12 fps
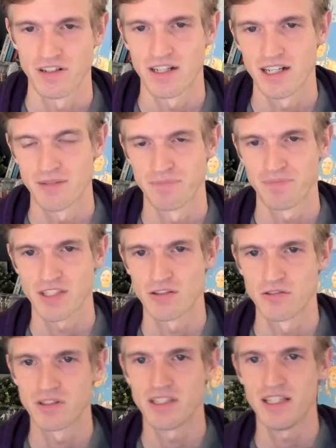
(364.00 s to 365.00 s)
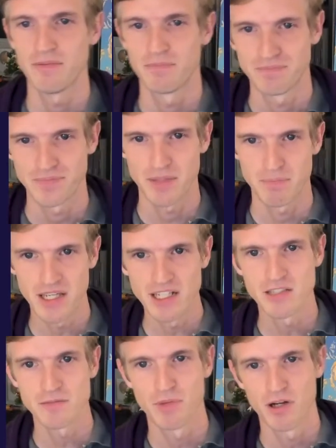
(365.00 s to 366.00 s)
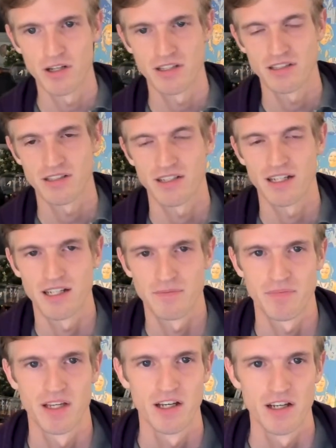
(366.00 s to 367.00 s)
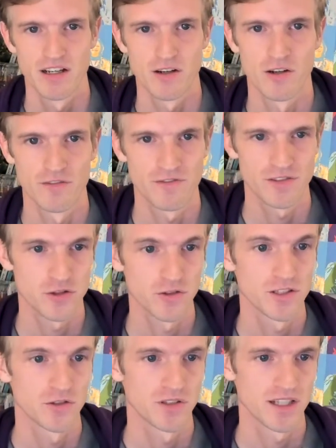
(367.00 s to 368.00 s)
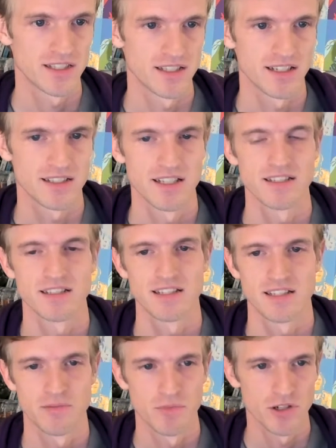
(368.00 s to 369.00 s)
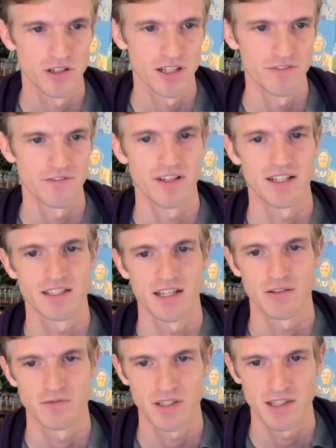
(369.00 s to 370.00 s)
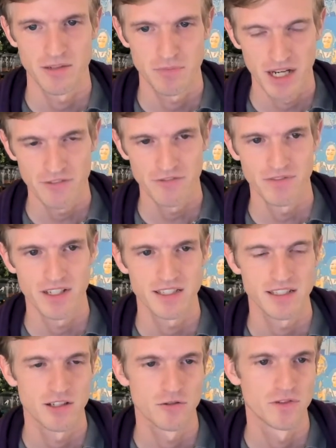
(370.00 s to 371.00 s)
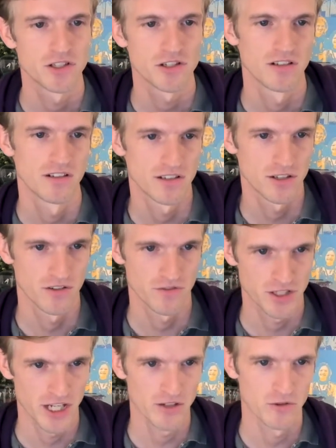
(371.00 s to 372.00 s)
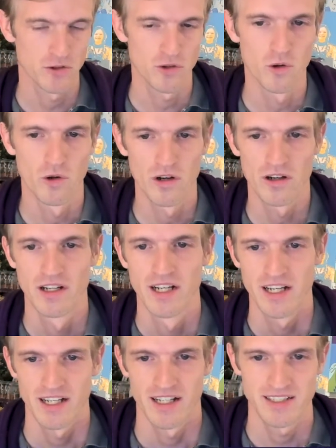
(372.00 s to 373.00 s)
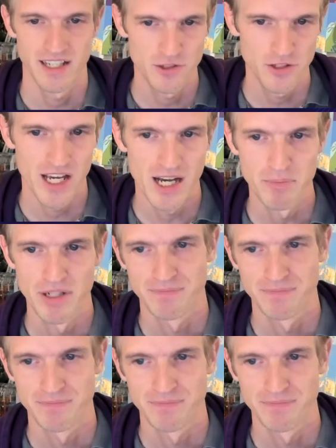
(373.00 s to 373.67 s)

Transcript: Um, so the, the biggest part um, of source code that still exists is the monolith. It's uh, written in Python. It's the original sort of Django core Sentry app.